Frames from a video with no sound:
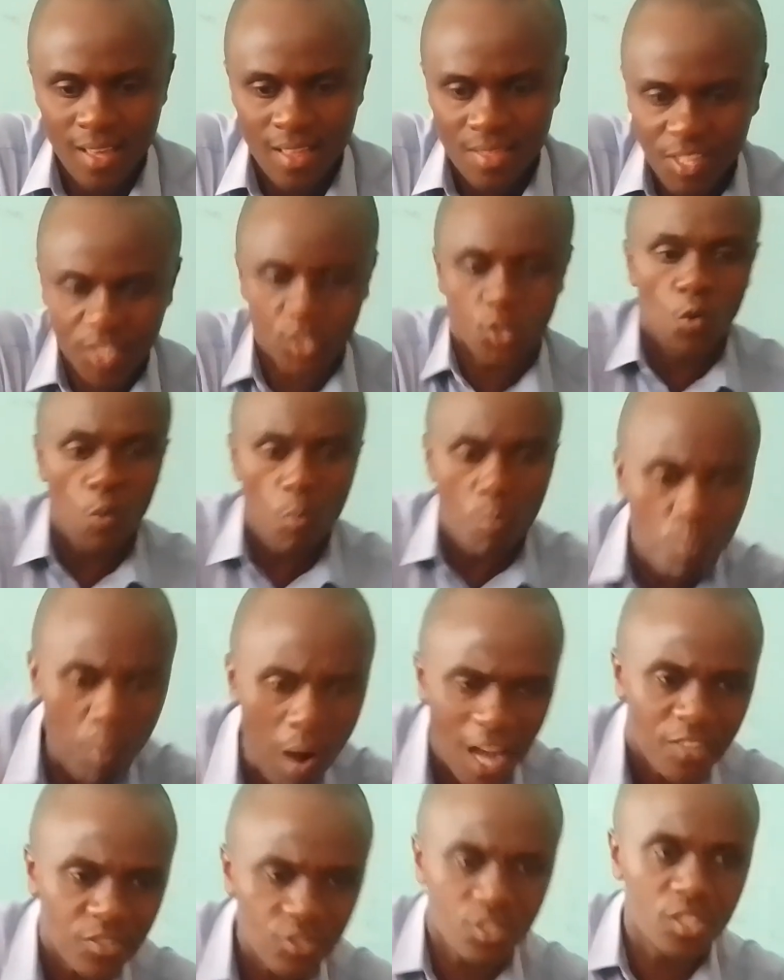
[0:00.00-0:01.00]
that you
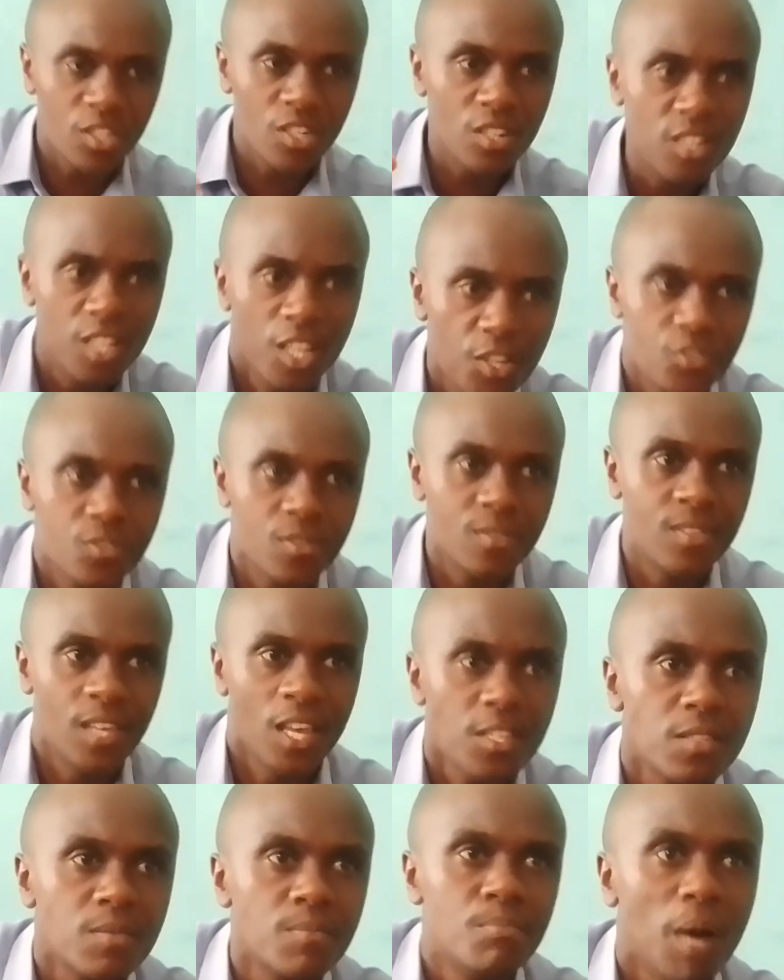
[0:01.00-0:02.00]
must release
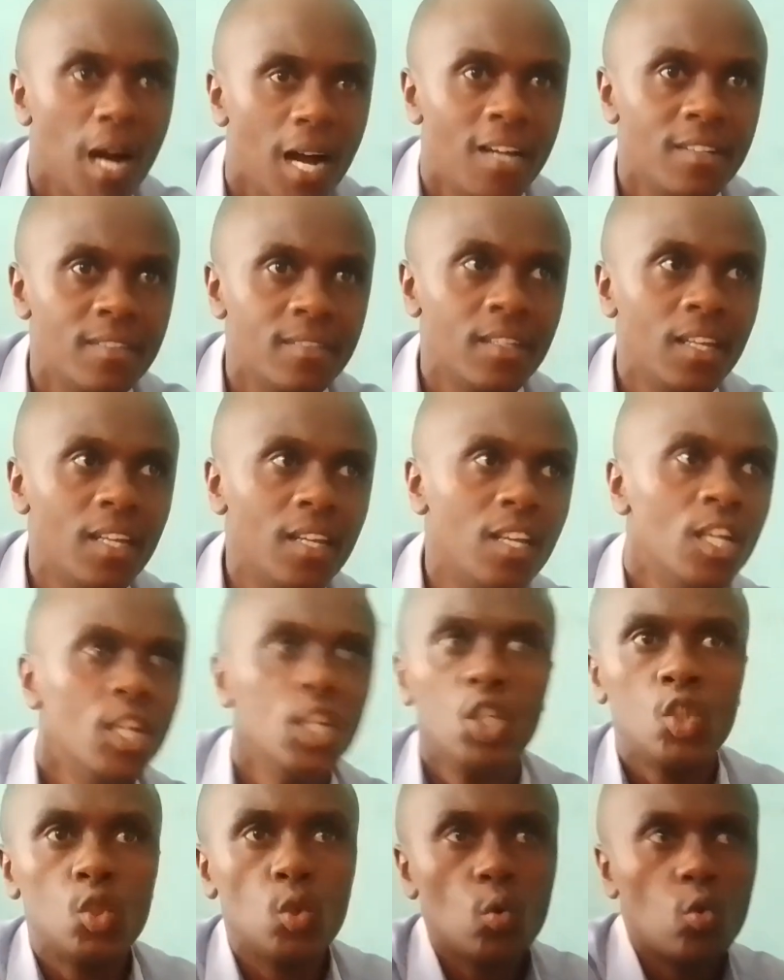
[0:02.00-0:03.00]
this man
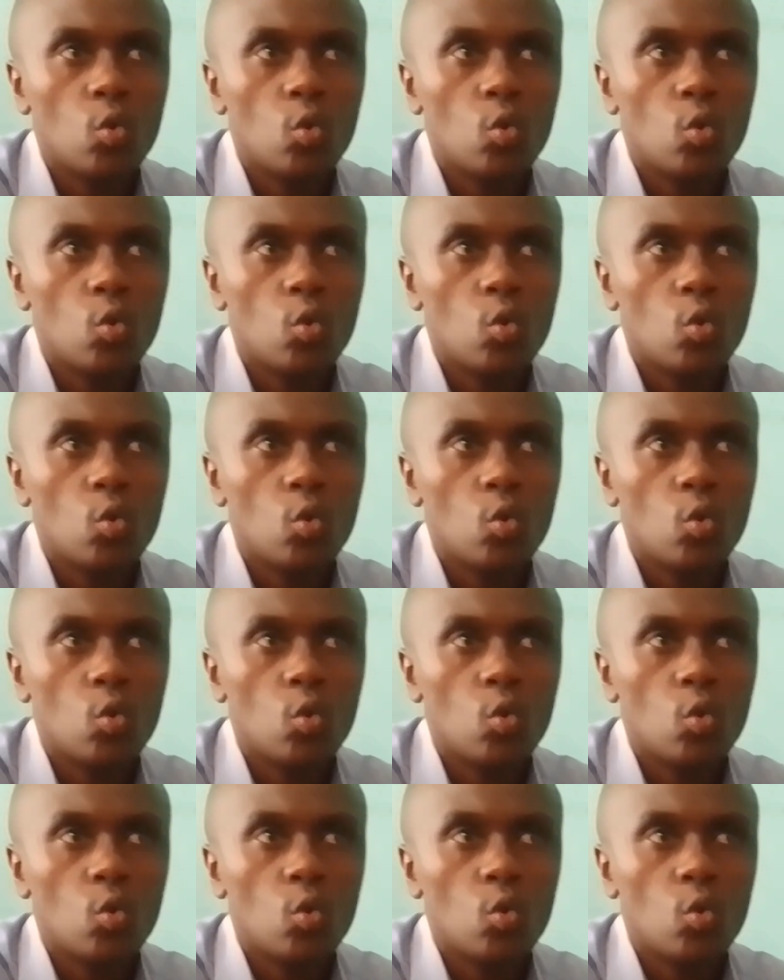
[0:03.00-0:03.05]
to